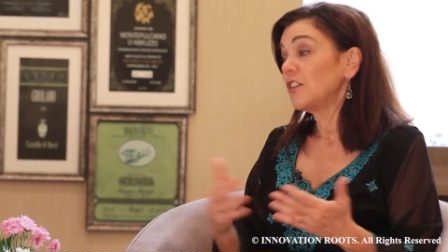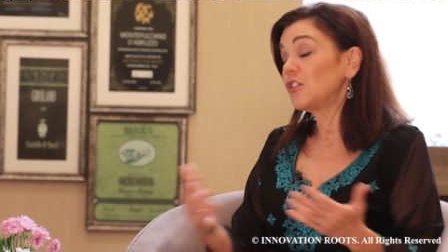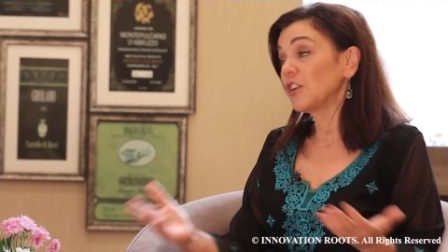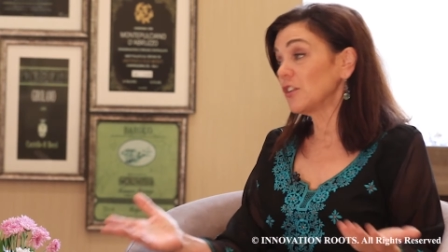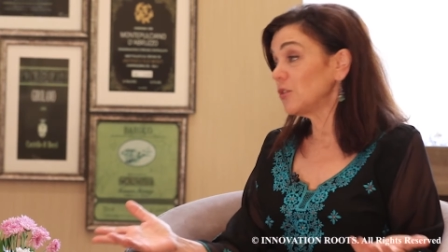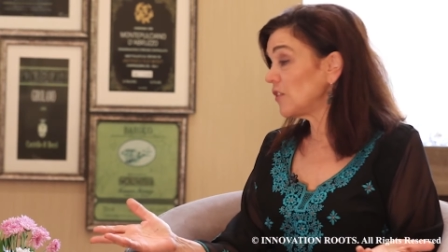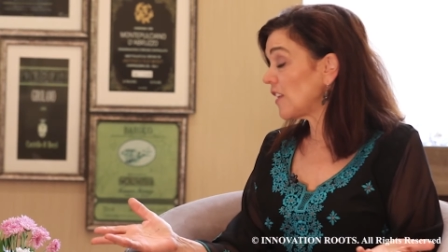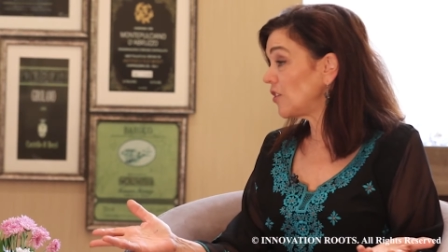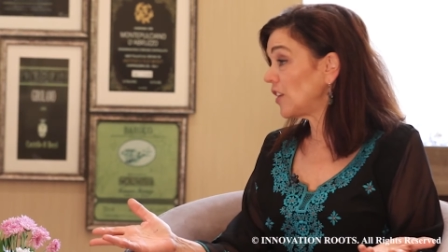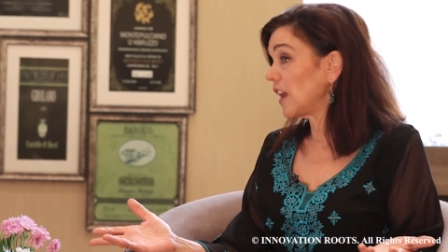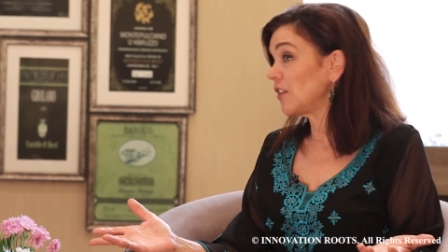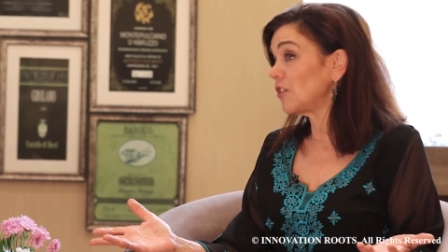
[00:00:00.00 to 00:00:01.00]
children's
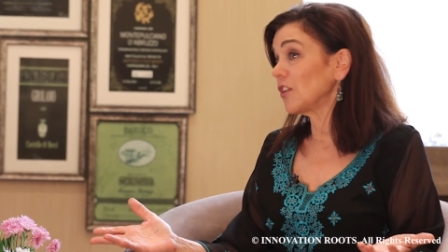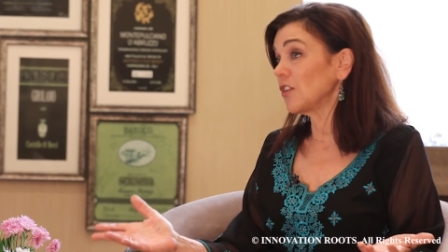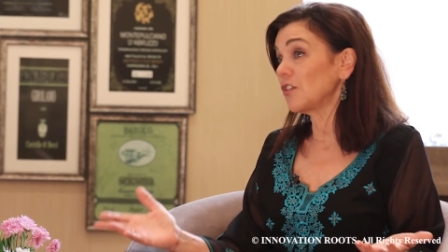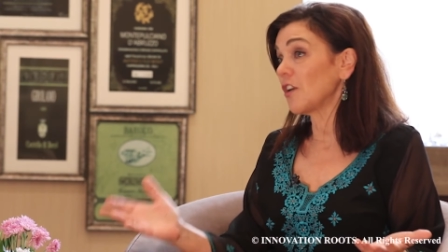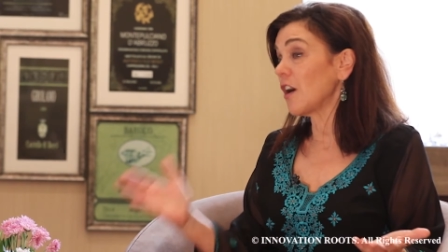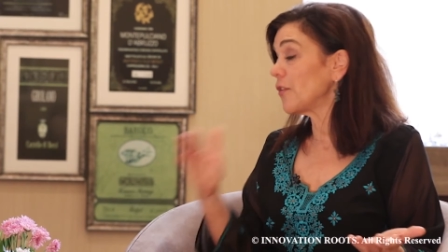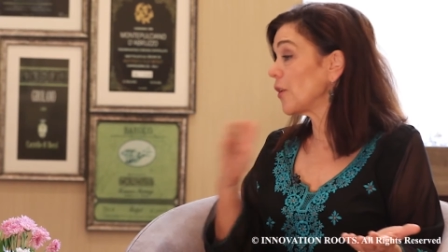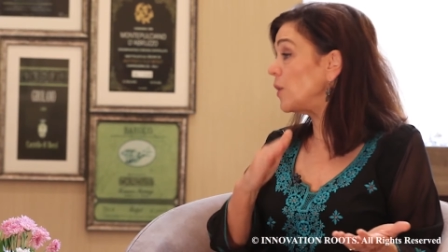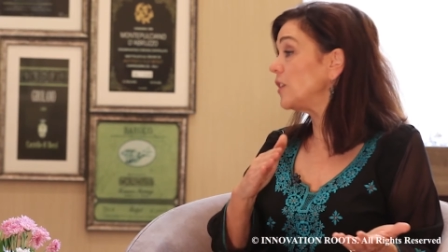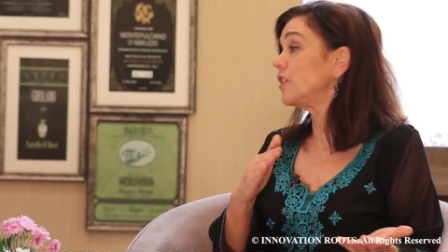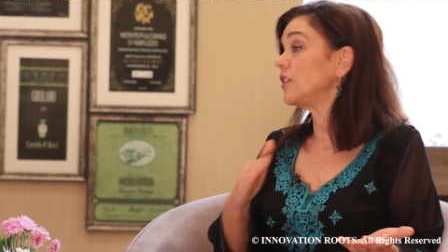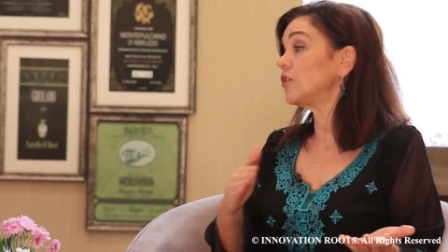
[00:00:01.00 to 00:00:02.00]
educational software,
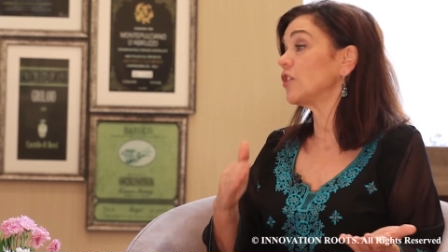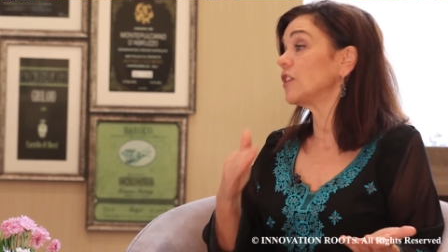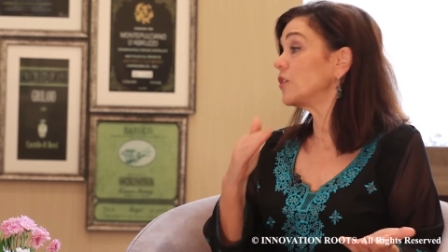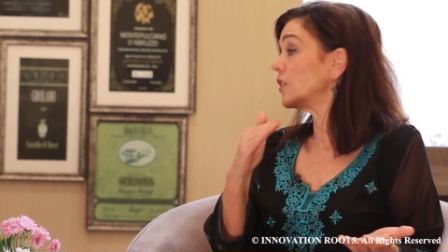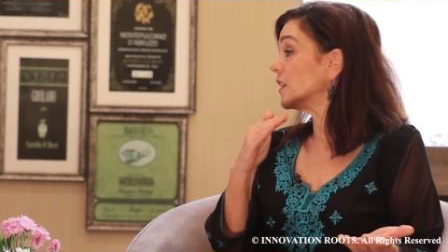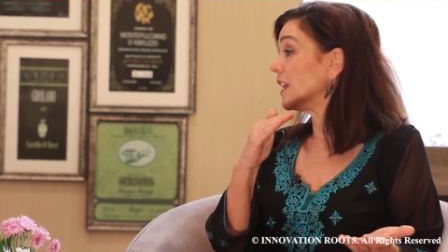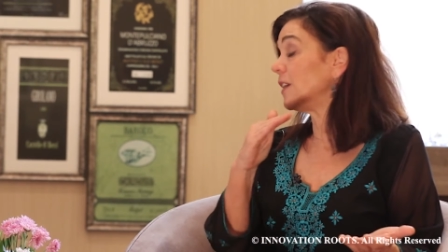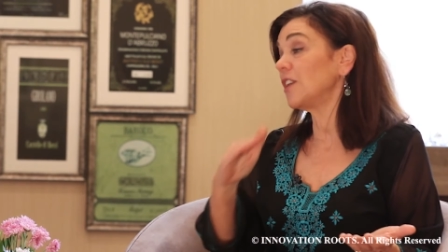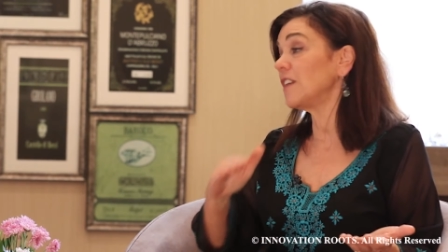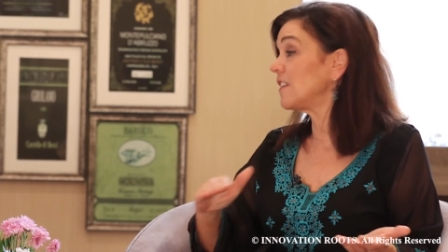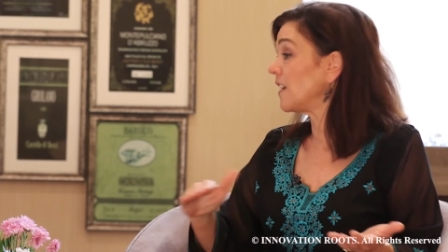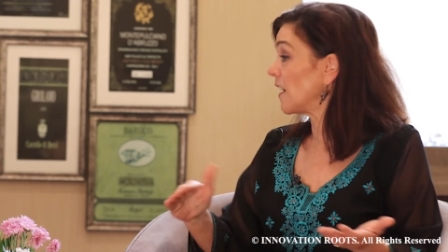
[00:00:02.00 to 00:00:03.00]
reaching children
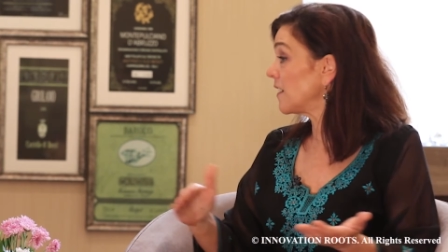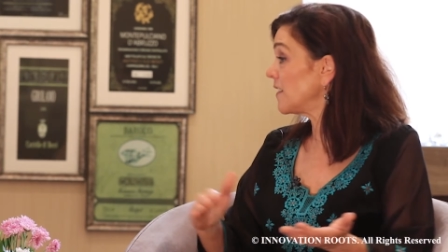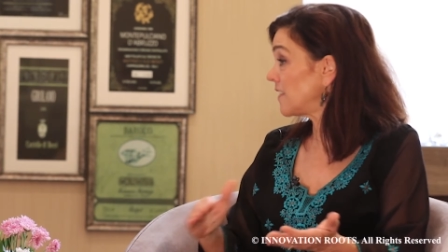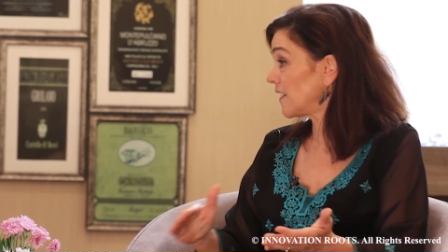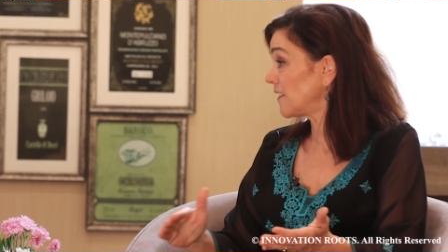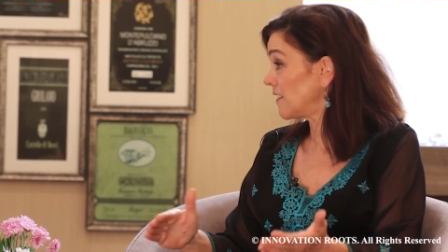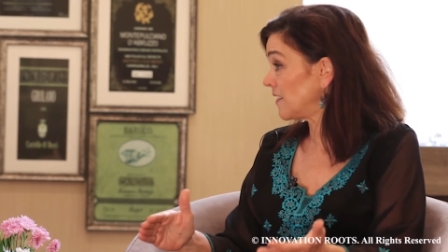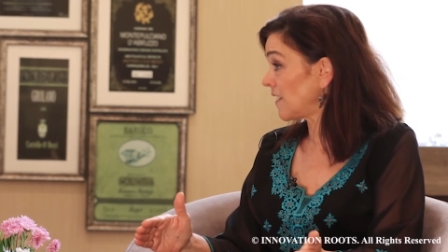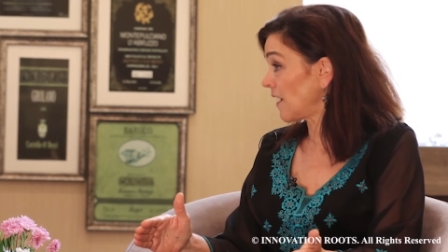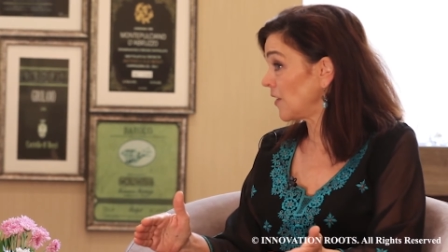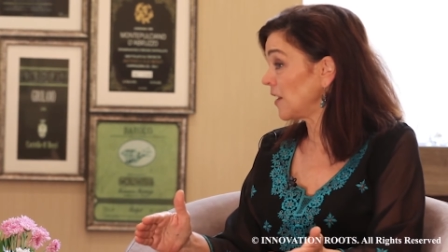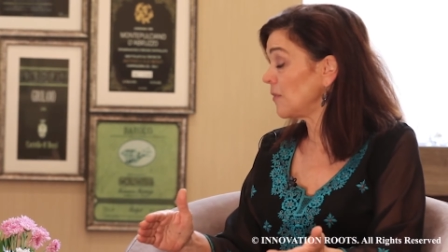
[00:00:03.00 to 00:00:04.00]
even as young as 6 and
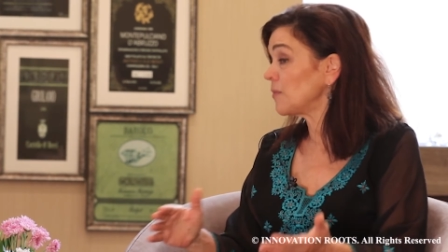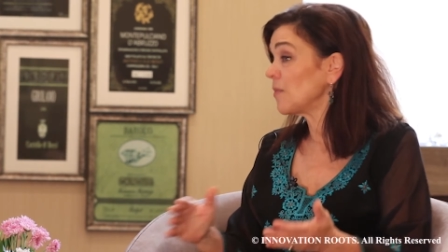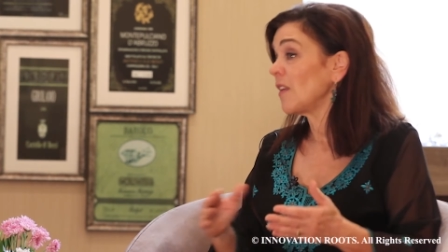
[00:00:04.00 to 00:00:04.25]
7.